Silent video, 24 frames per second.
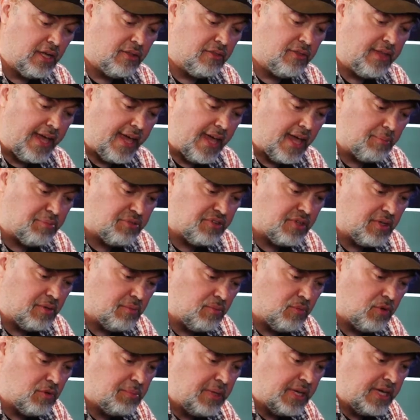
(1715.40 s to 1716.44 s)
the amp
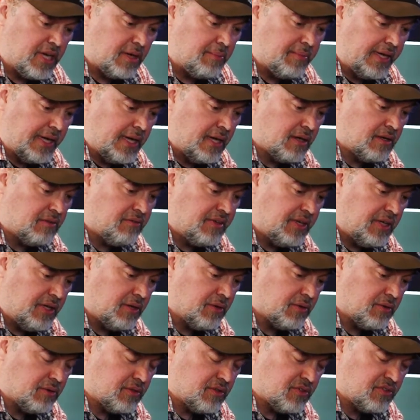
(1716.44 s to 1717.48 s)
sim would be coming out of
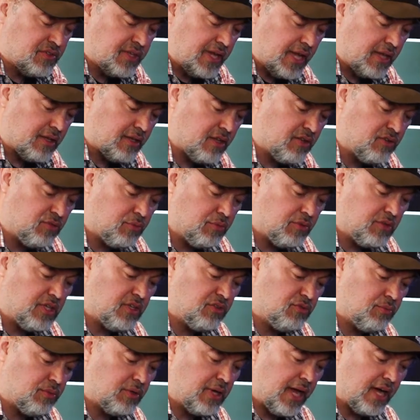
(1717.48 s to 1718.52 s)
here, the send.
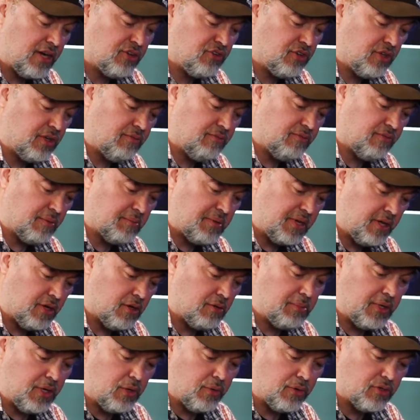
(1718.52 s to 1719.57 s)
This would actually from here
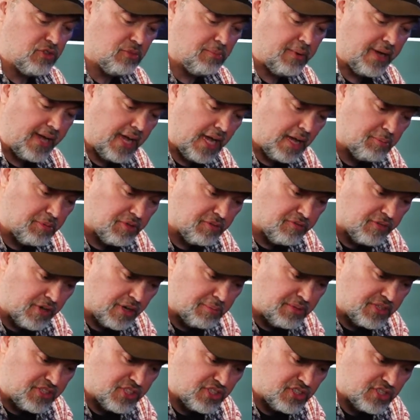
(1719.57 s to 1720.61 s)
be going to my amplifier.
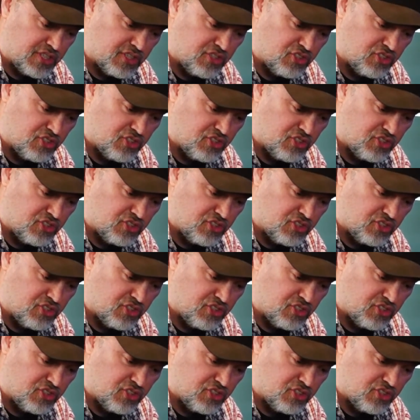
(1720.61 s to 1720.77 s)
But just to